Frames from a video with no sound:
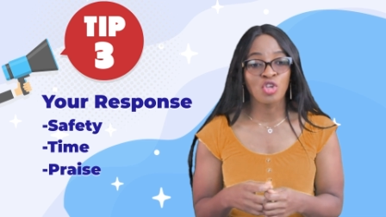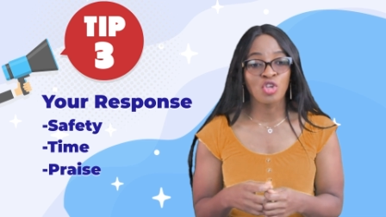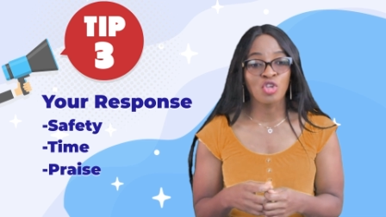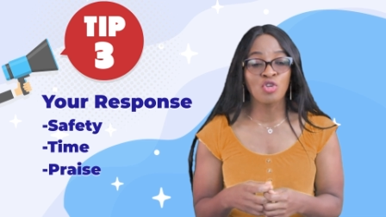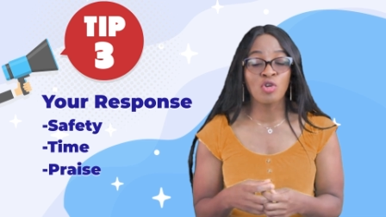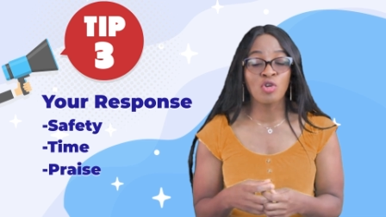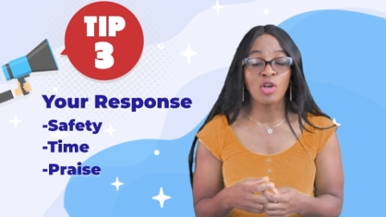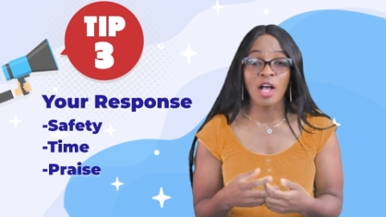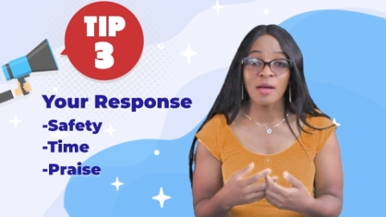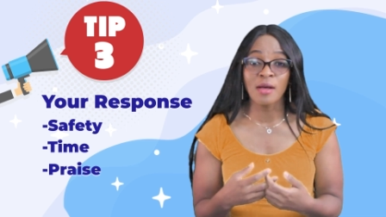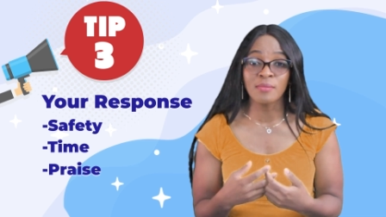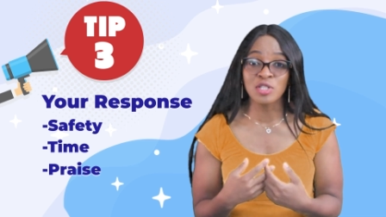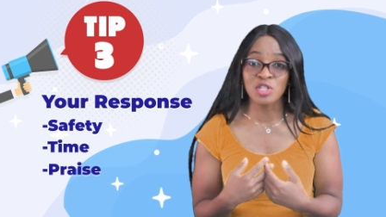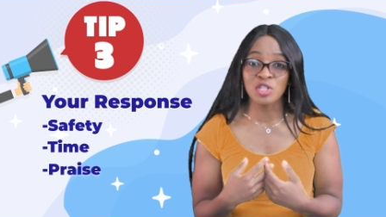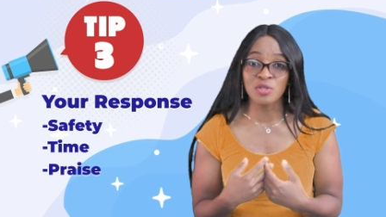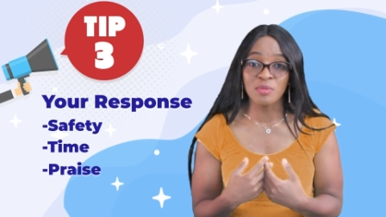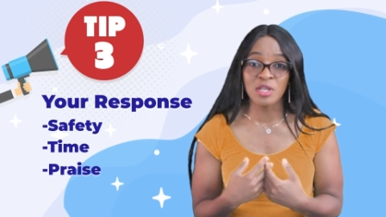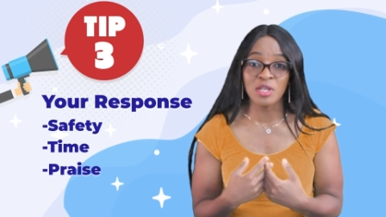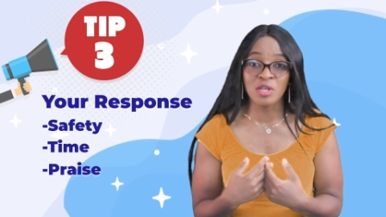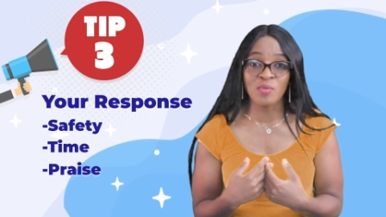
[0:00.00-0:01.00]
you come
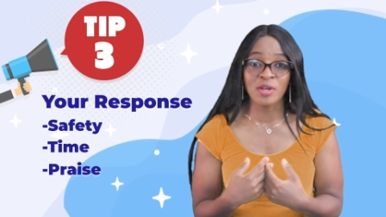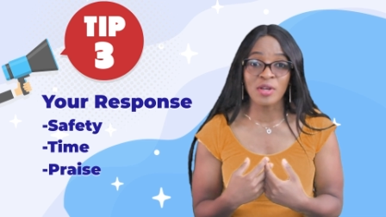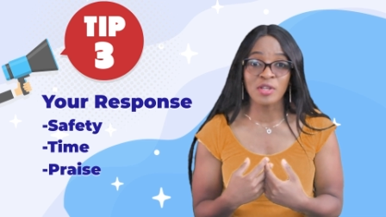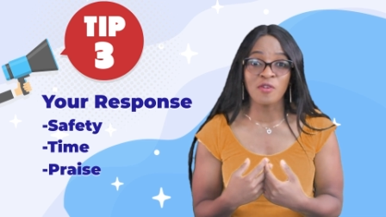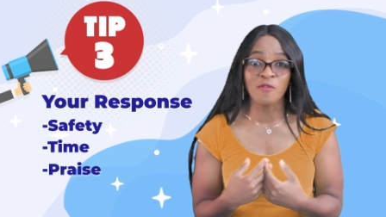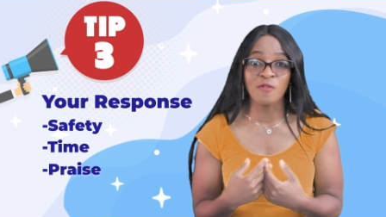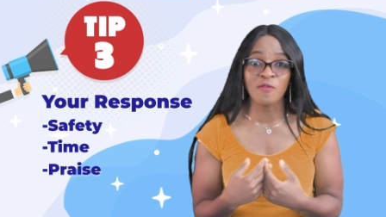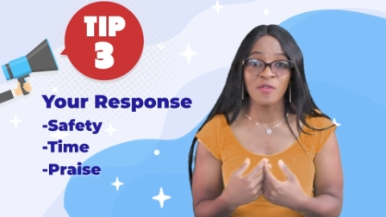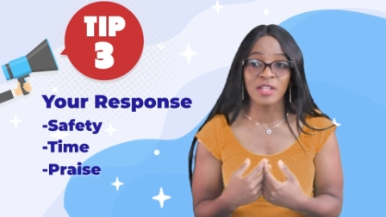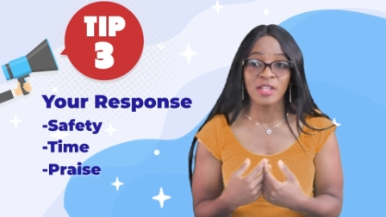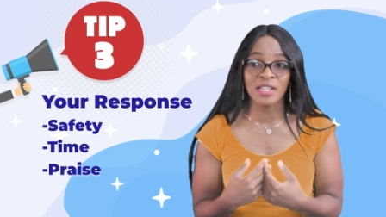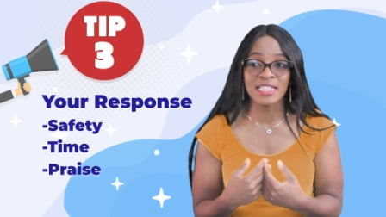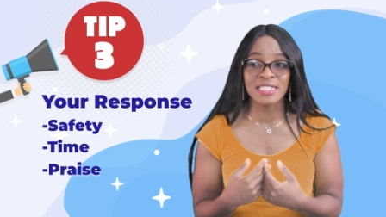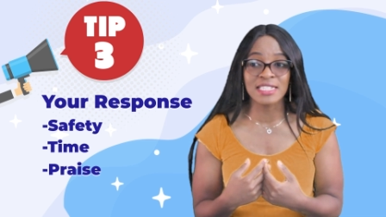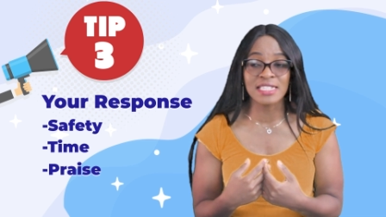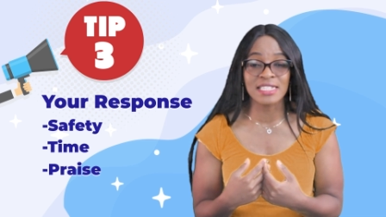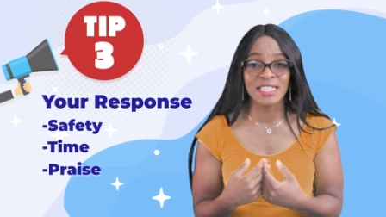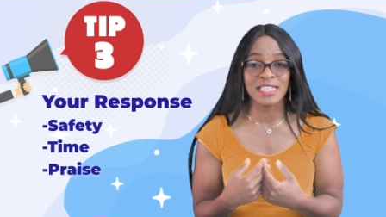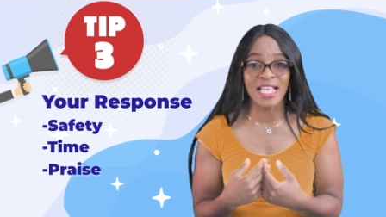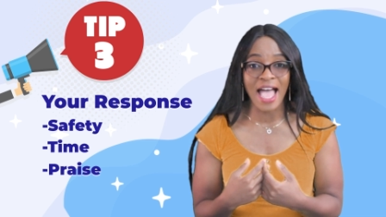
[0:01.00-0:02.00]
to me when you're feeling
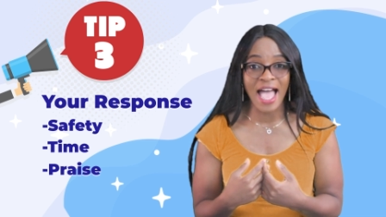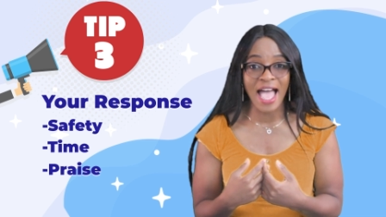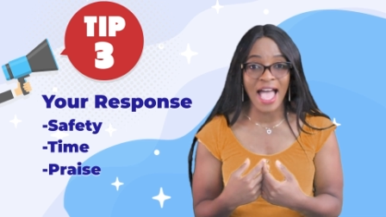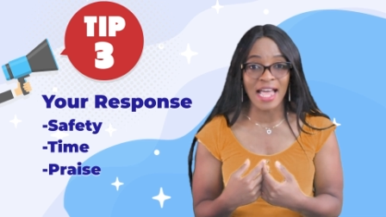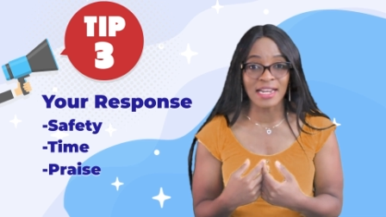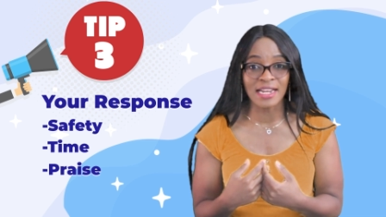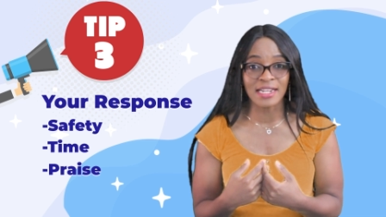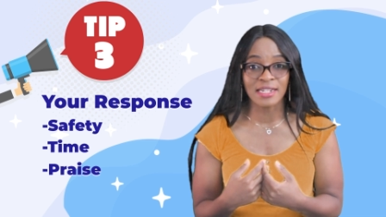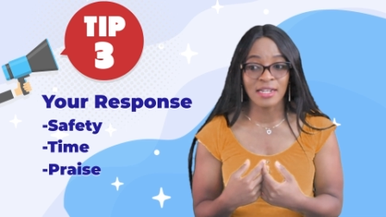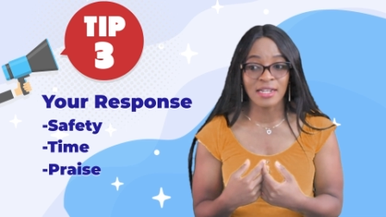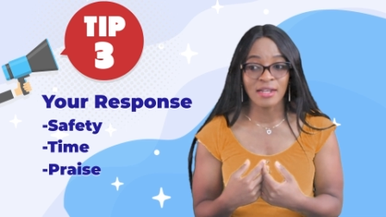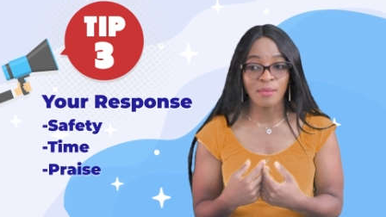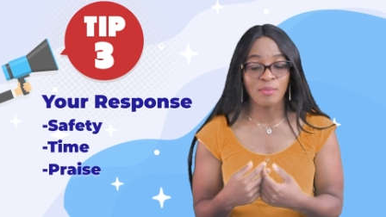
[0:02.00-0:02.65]
sad,